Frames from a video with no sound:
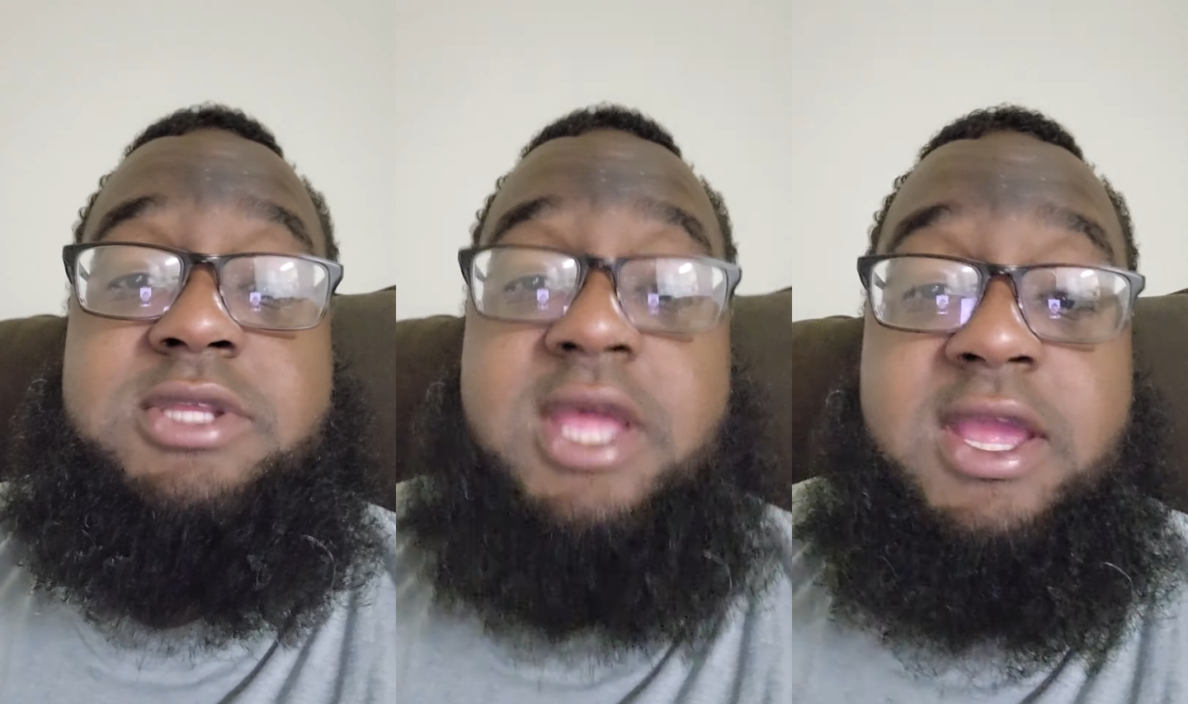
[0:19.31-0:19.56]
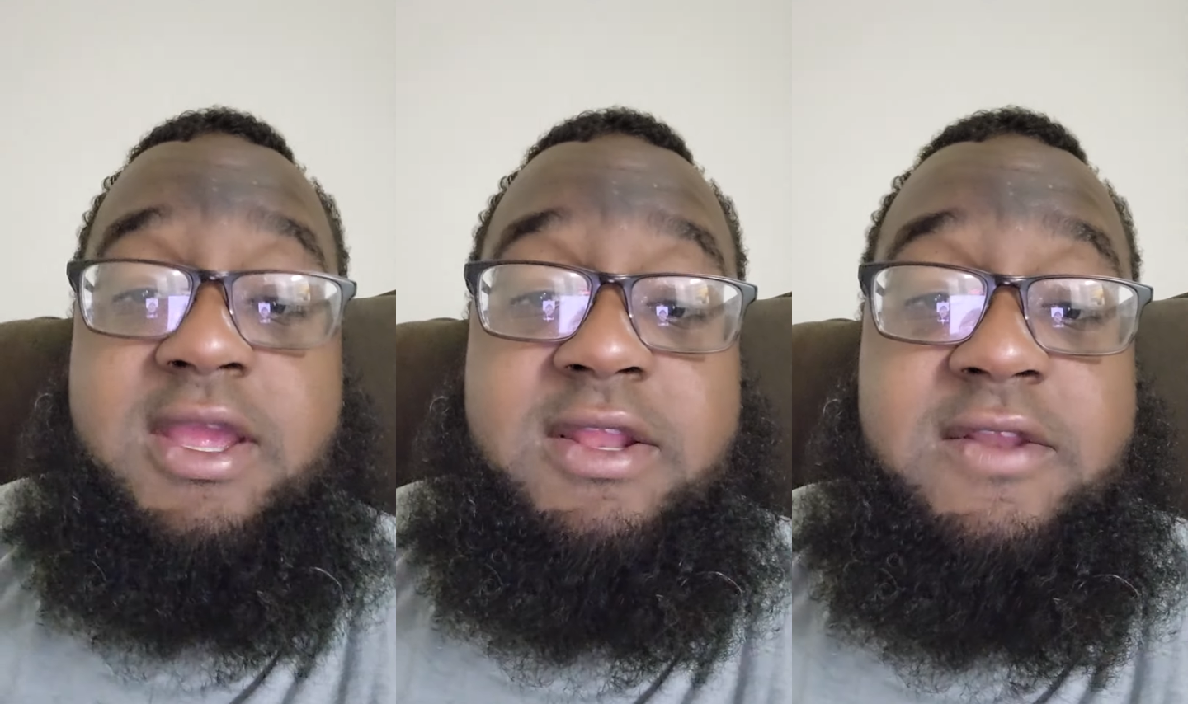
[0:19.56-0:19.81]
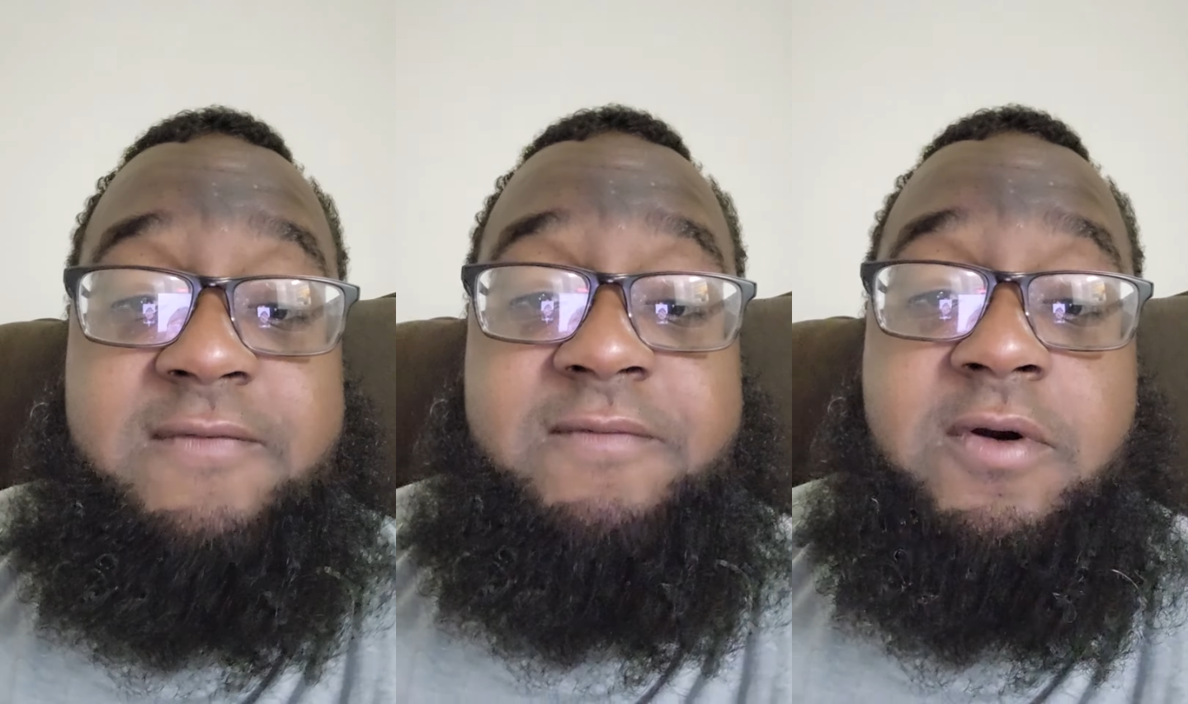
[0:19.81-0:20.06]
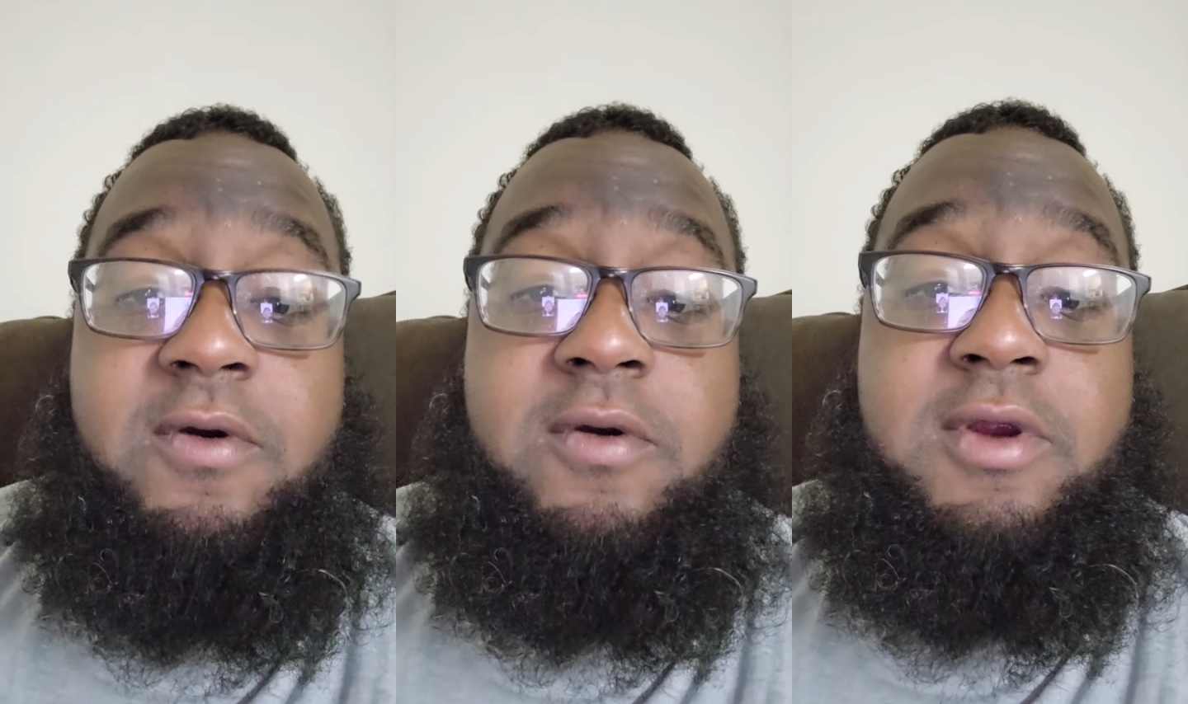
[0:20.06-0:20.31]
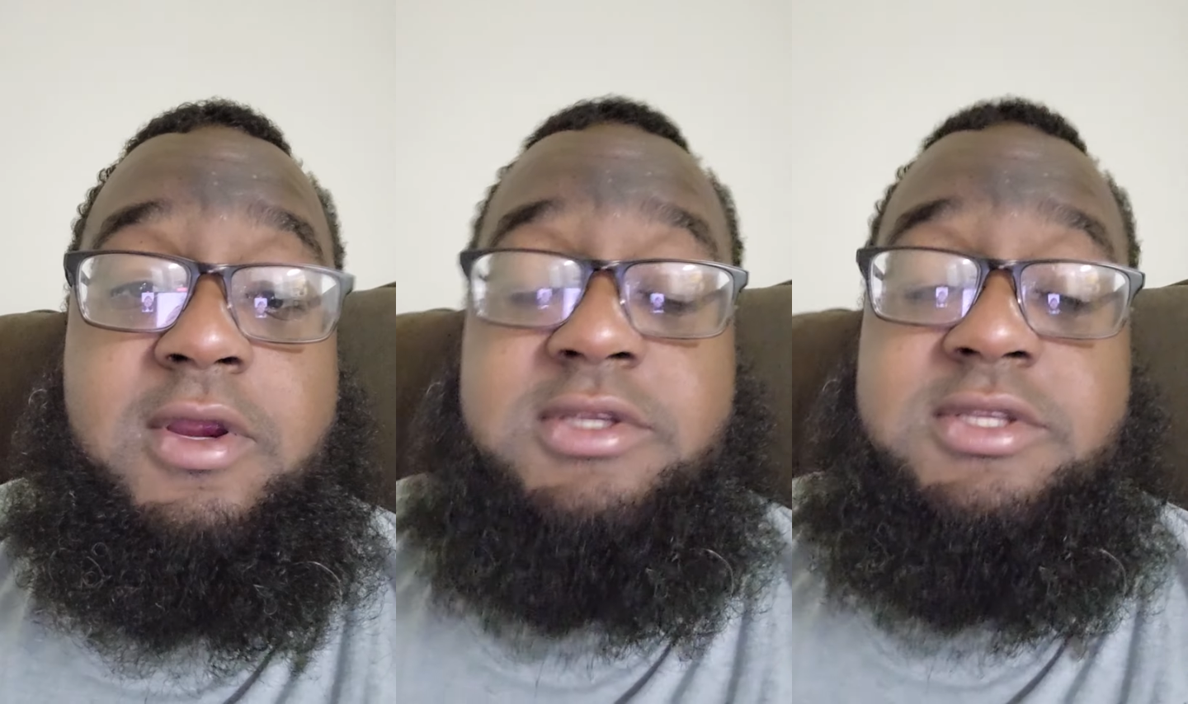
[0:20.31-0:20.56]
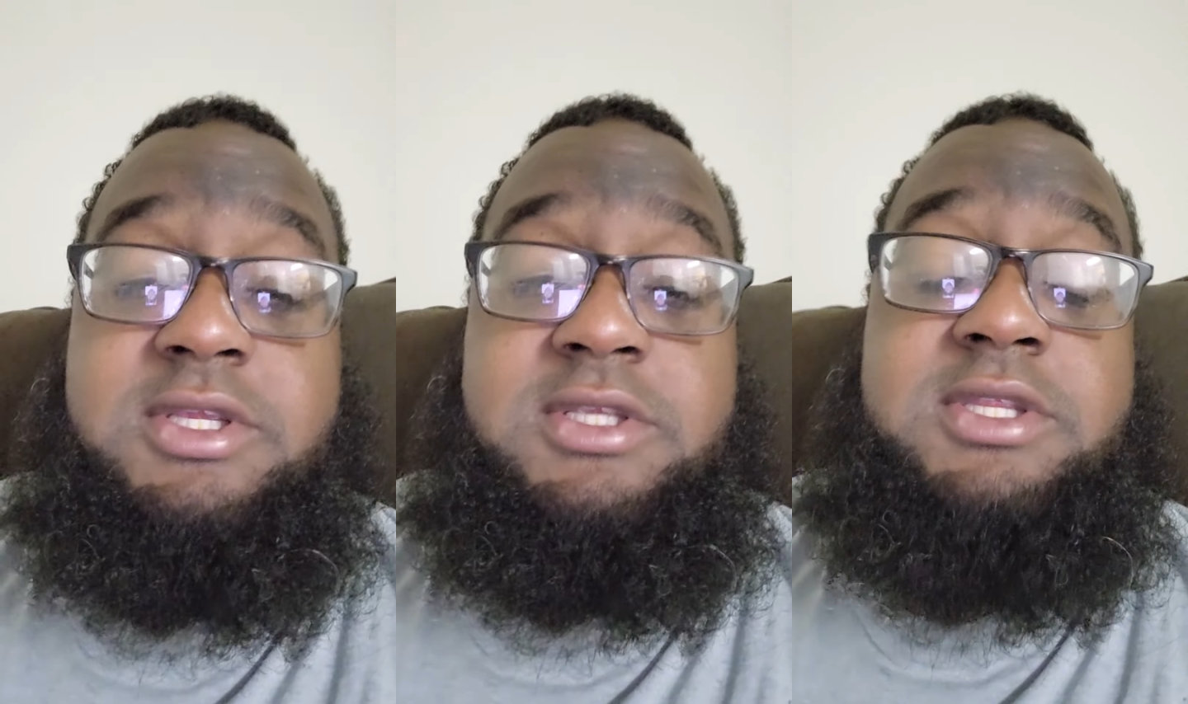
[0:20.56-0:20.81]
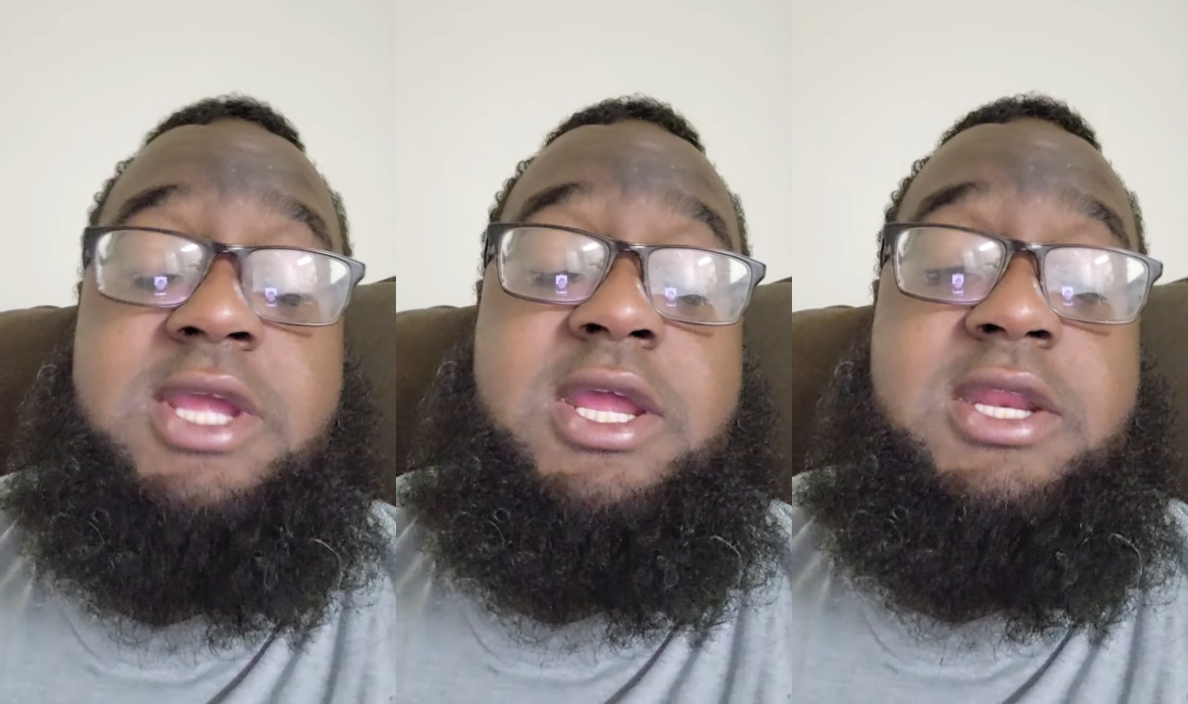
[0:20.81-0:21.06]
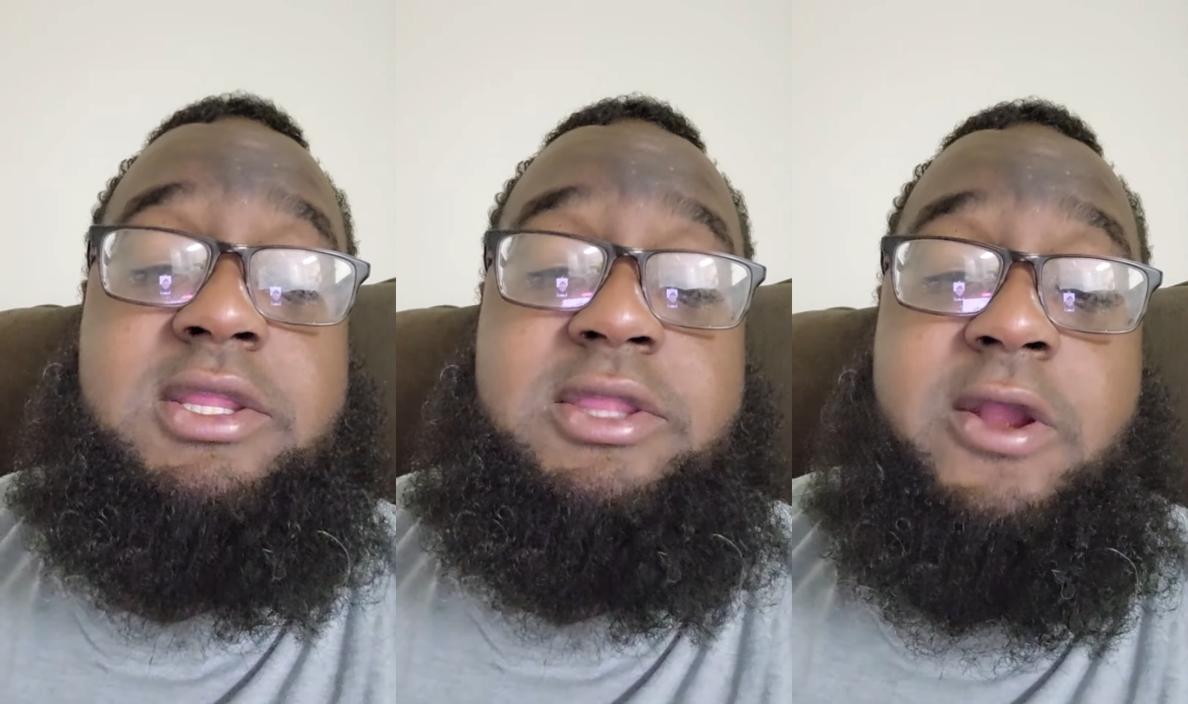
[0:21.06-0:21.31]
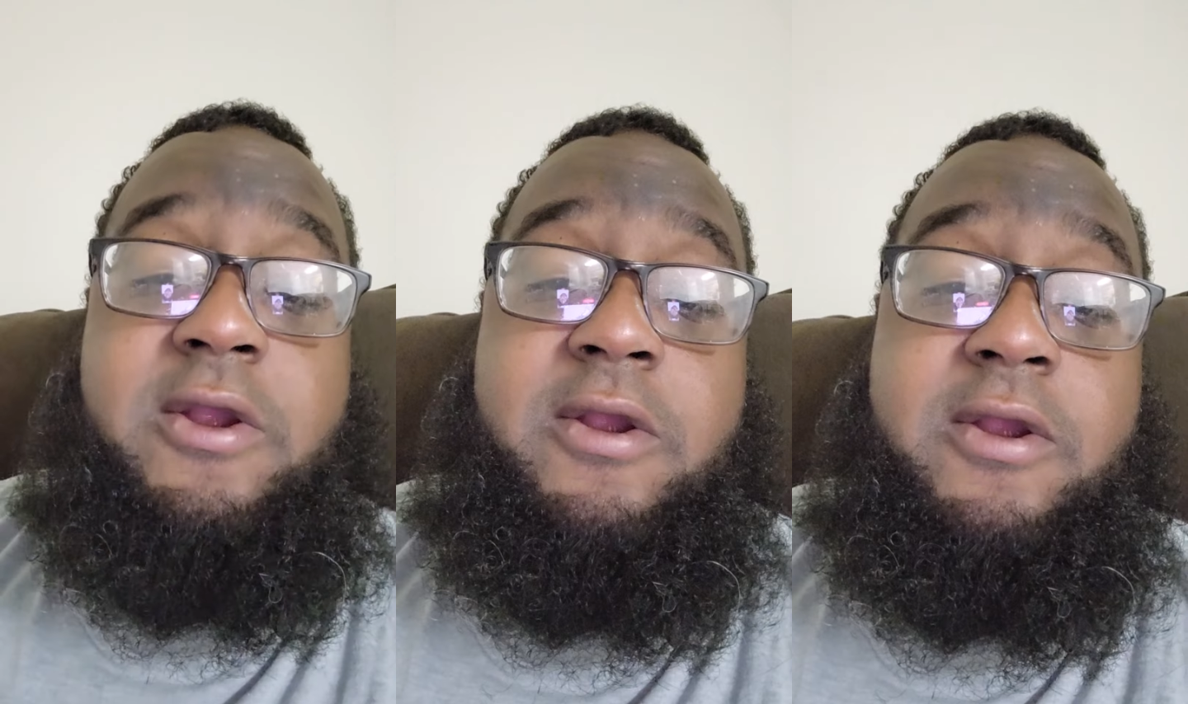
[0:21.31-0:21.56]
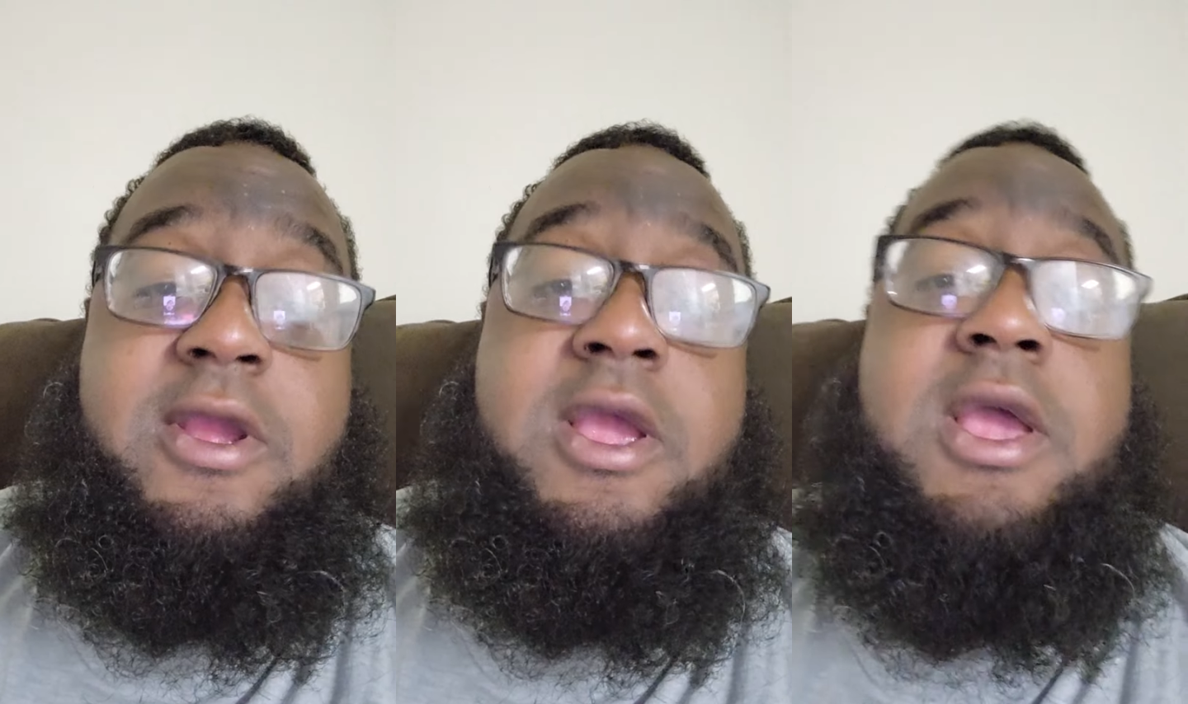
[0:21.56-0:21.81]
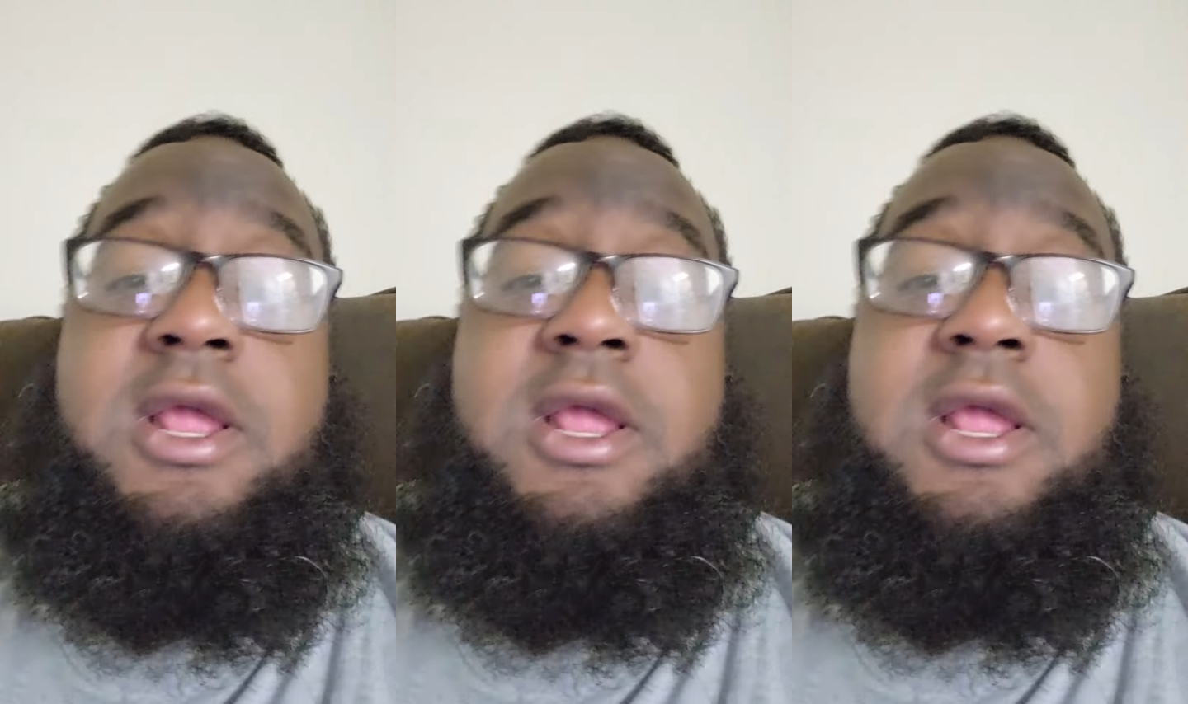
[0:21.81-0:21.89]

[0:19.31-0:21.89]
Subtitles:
save the forest, this, that, the third.